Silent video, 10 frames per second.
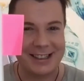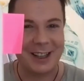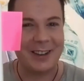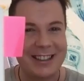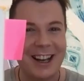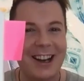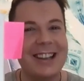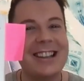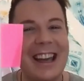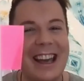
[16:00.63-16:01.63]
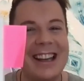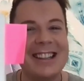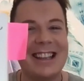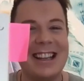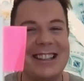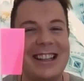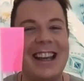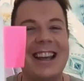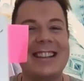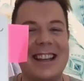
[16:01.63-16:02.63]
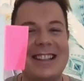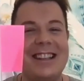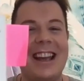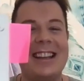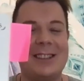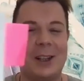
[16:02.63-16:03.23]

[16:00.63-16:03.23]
So got years and years and years to